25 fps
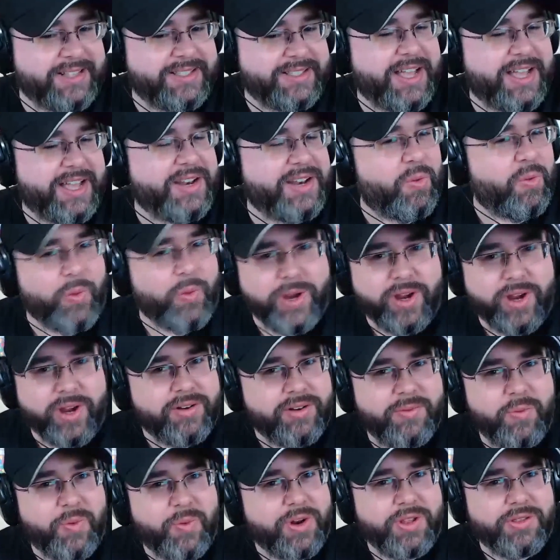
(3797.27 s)
kind of
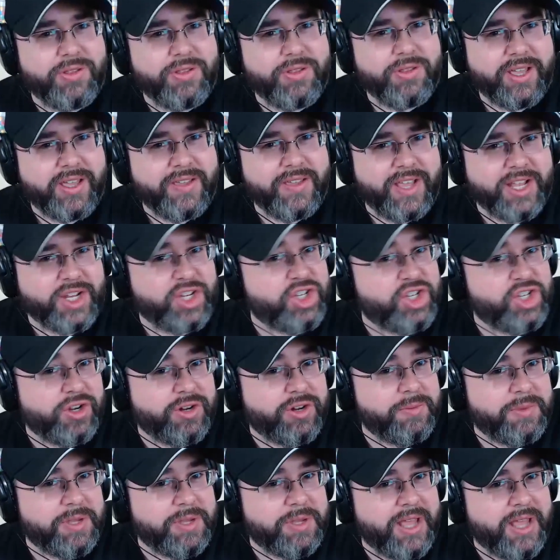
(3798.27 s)
weird when you think of it. It
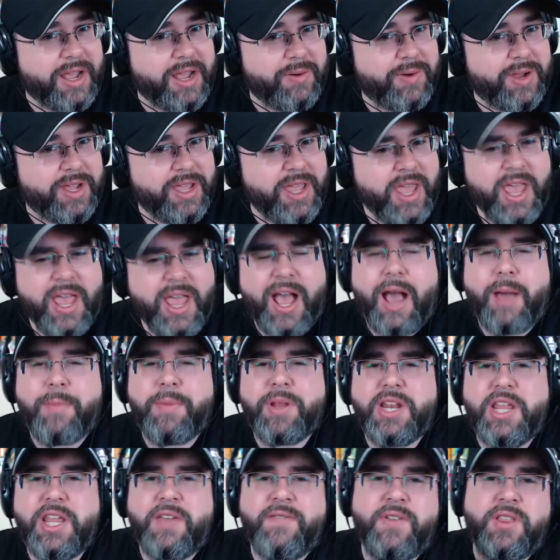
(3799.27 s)
shouldn't be that way. I
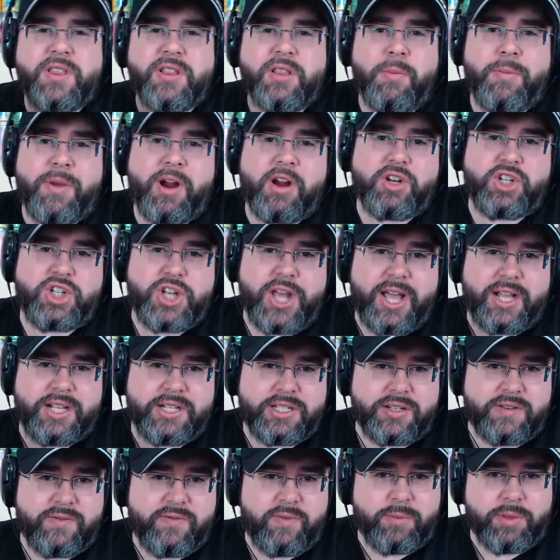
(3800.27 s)
mean, even Lamar
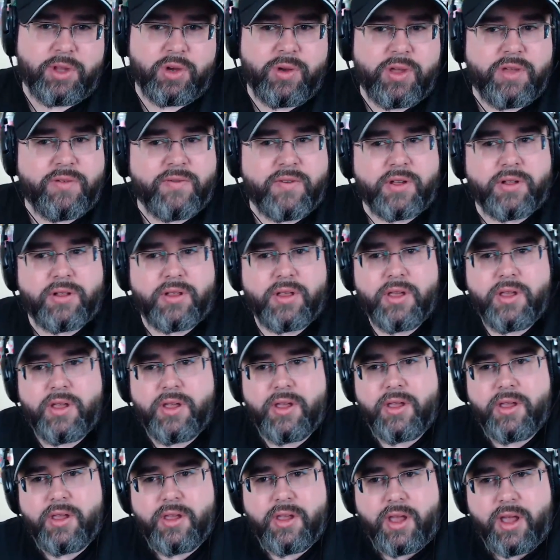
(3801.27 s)
Jackson from Louisville,
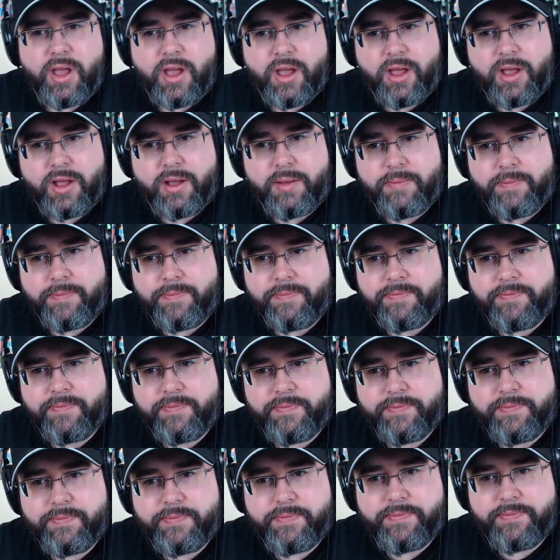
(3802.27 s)
um,
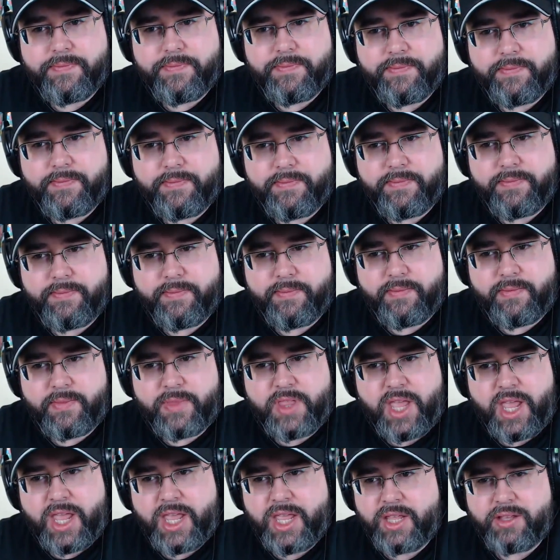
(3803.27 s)

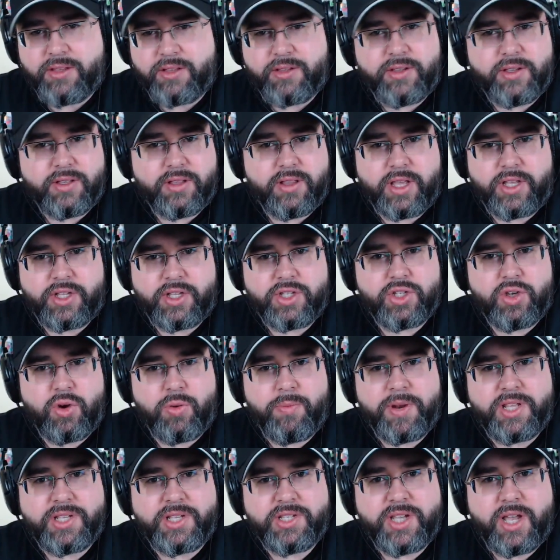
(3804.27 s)
they like so
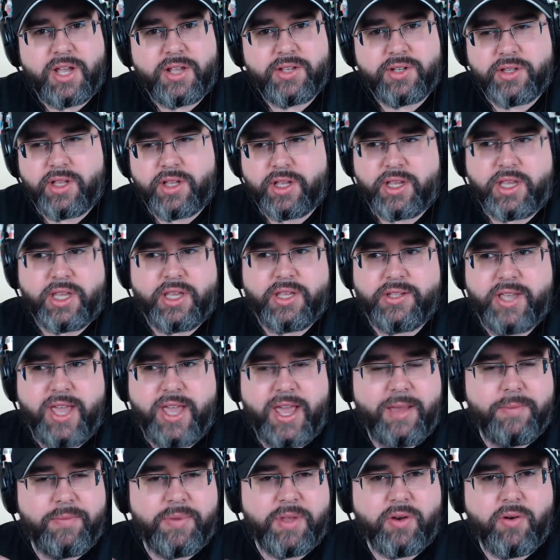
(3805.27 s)
many scouts are like, he
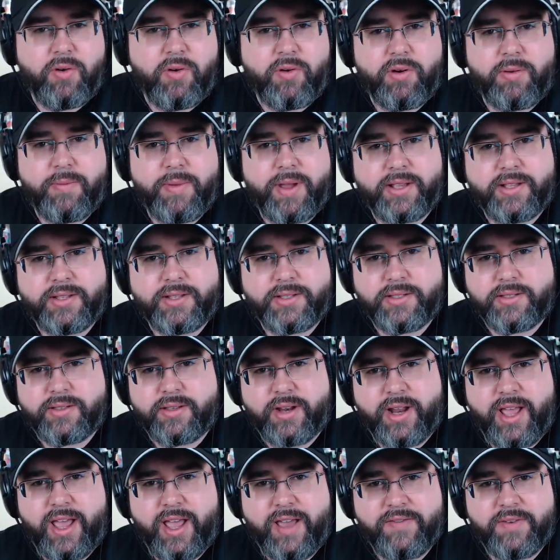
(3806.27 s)
can't be a quarterback. He's
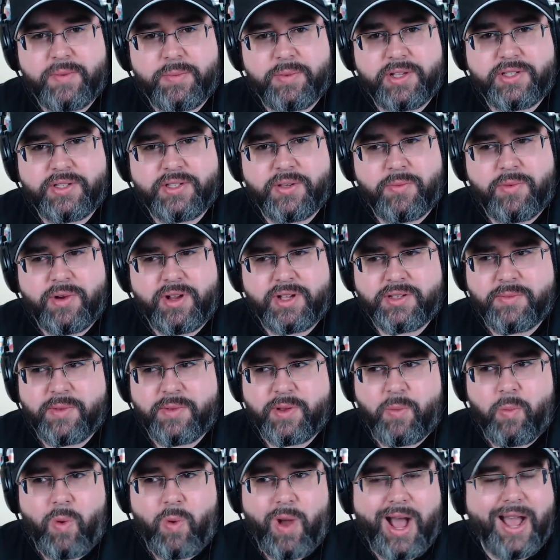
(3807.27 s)
gonna have to play somewhere else. I'm
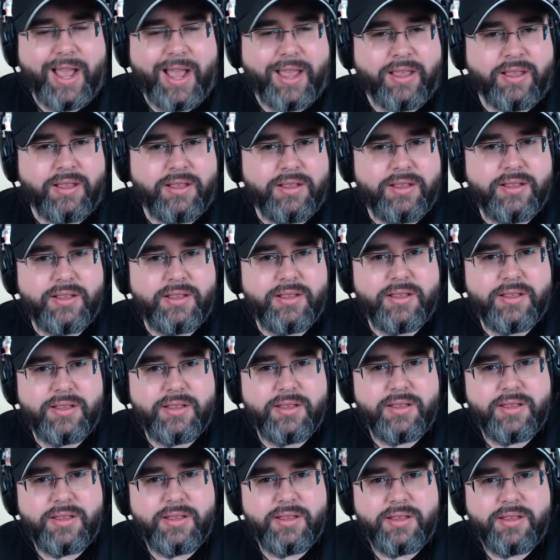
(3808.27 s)
like, why?
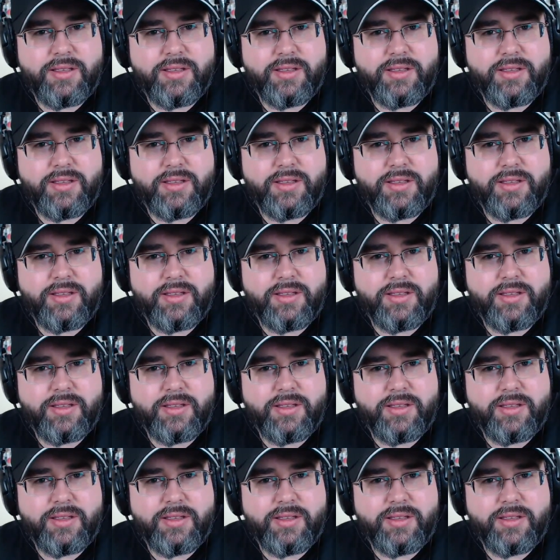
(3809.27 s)
But